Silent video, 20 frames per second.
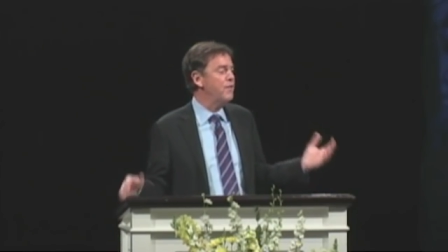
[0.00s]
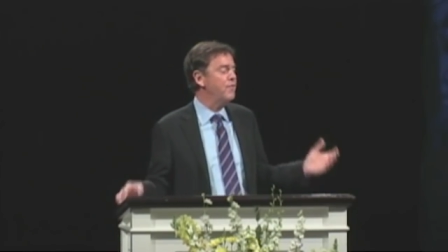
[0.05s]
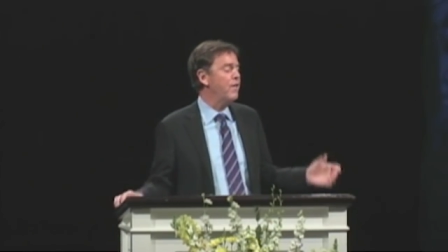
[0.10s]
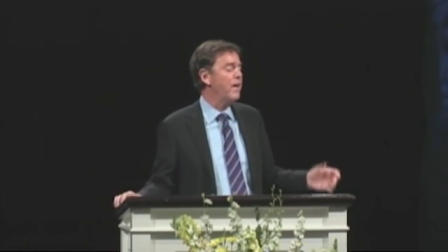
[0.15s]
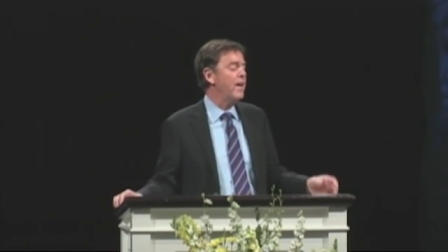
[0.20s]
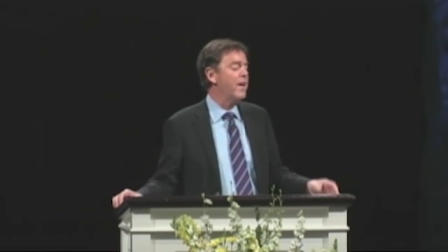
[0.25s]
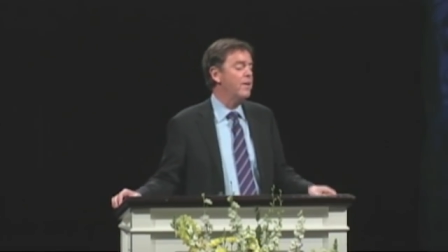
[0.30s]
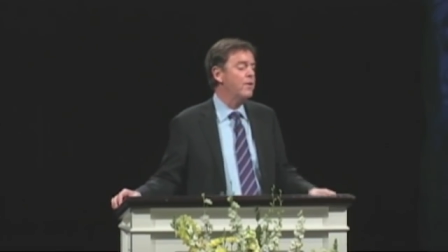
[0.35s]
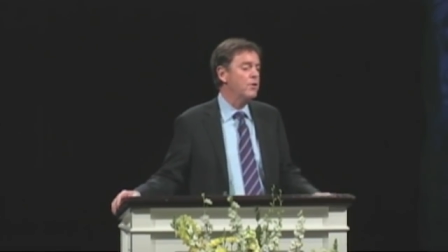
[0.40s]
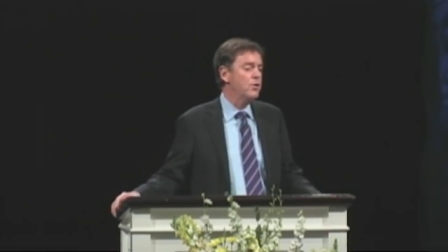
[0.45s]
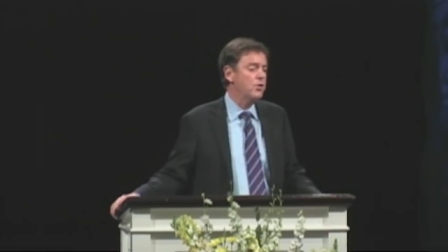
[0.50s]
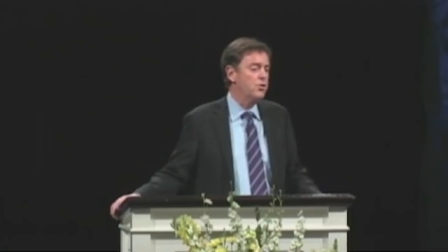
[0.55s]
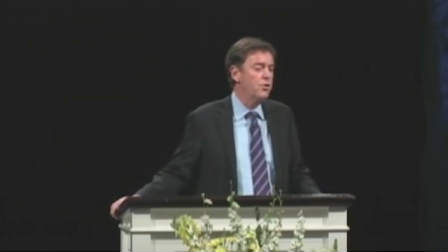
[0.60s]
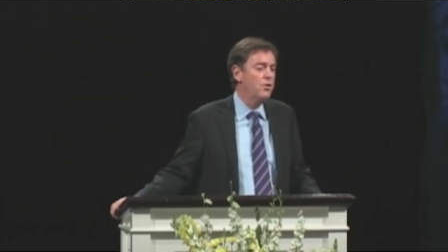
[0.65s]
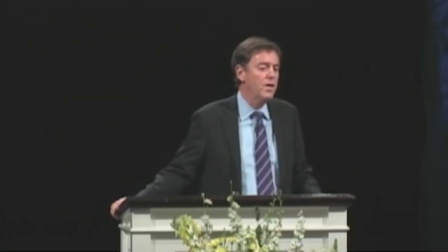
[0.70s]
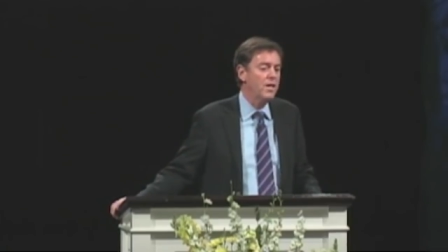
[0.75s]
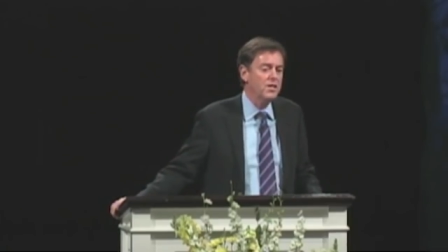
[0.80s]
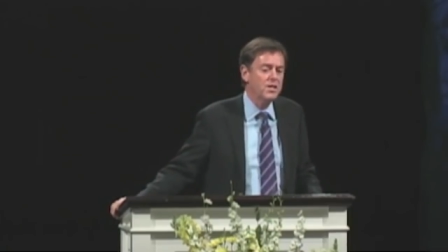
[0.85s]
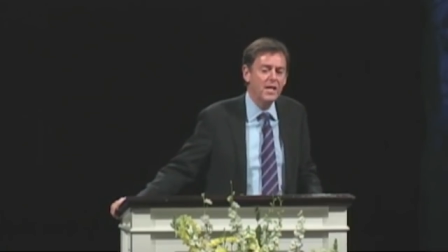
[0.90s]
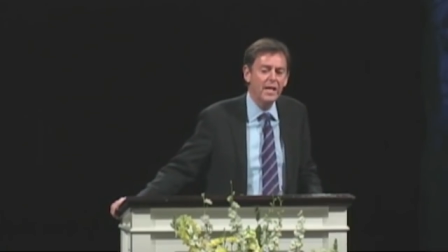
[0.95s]
if I
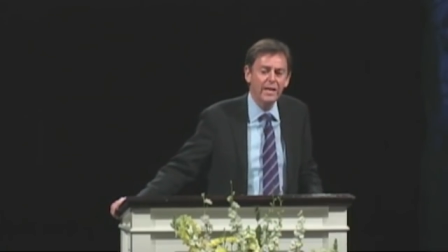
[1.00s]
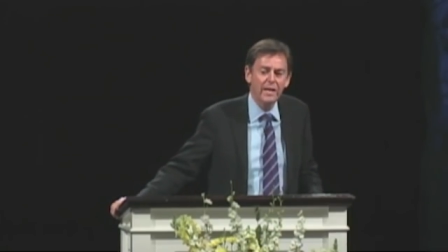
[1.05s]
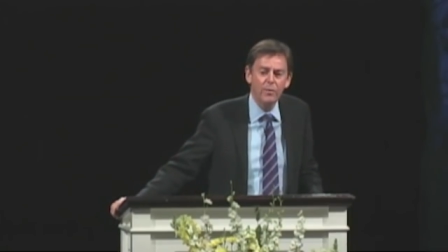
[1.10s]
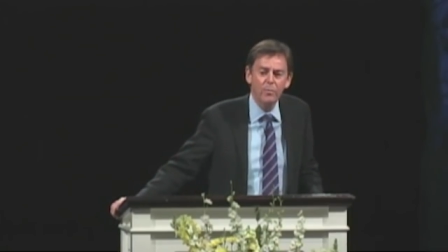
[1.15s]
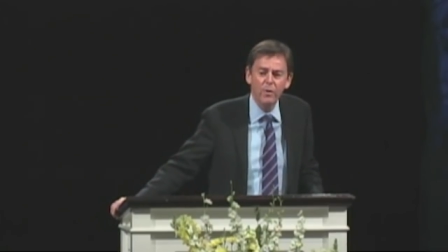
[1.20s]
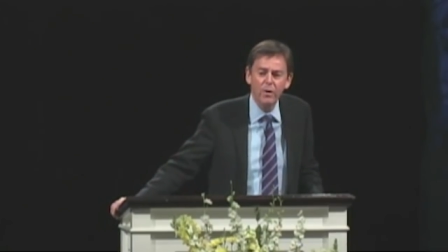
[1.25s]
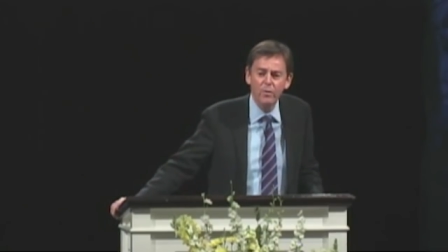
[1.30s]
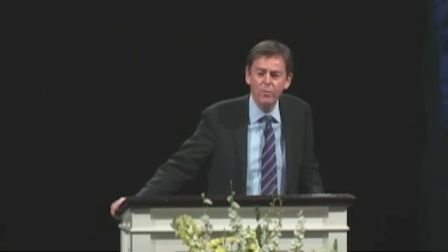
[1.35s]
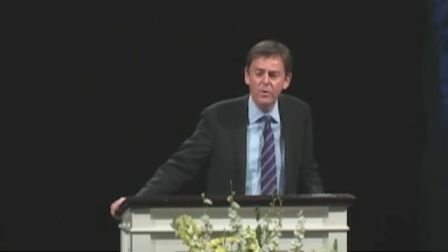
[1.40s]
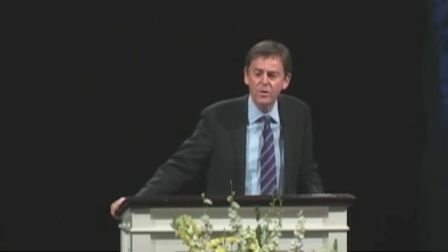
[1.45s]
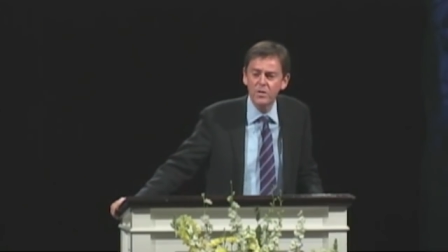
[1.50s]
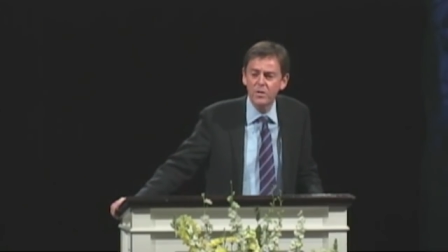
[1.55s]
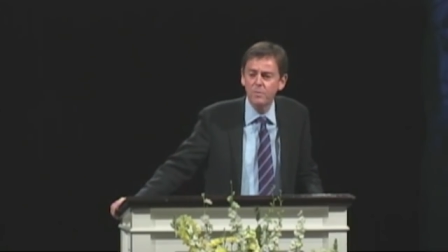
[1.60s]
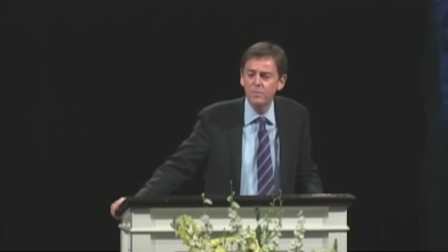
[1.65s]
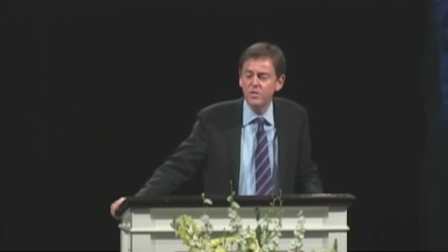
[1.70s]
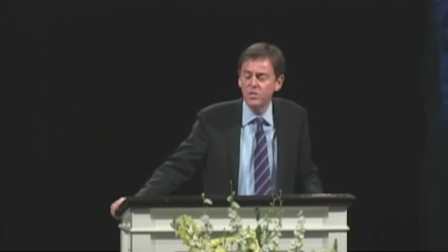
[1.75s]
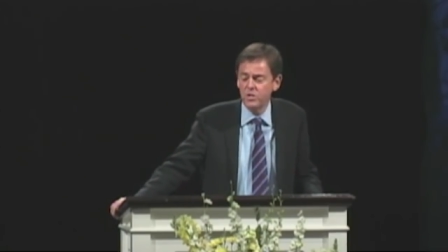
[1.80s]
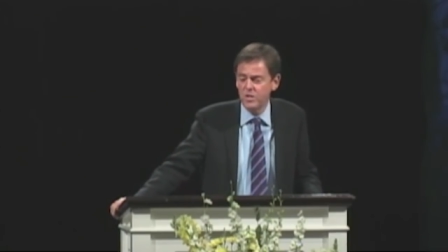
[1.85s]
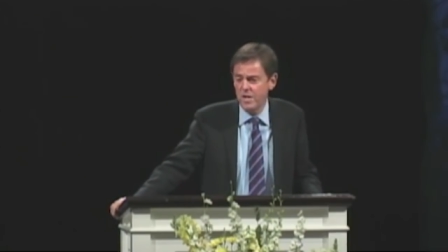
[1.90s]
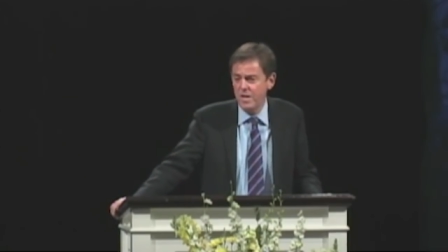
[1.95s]
understood exactly what it was he
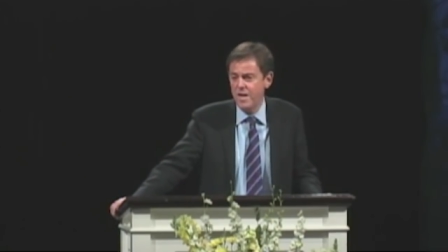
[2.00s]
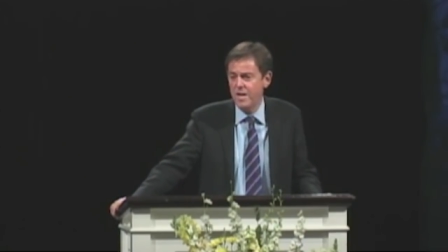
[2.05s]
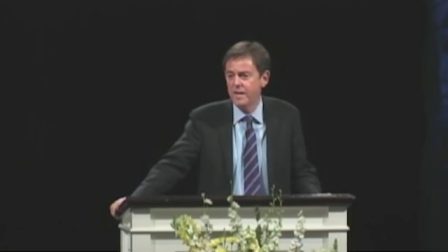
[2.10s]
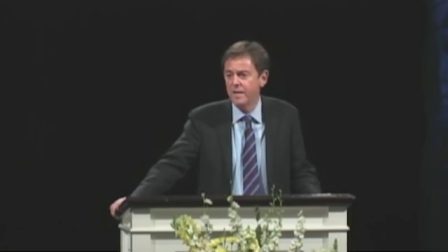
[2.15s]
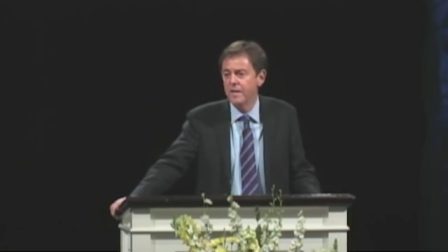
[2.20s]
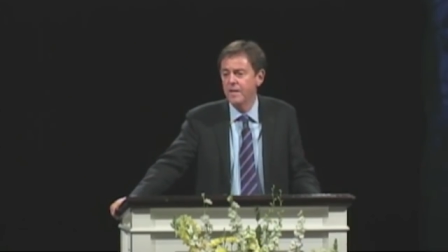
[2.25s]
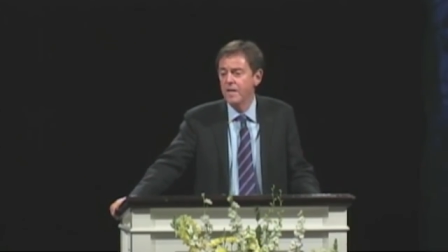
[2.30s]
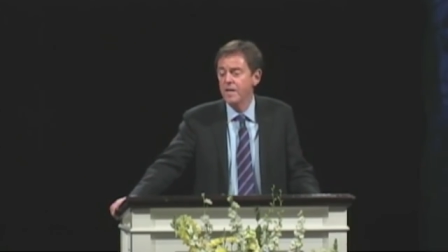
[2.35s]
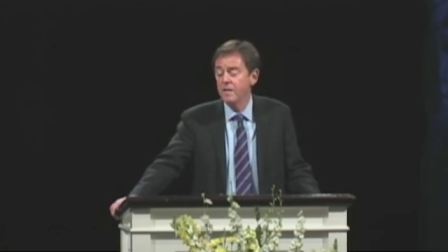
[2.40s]
was saying.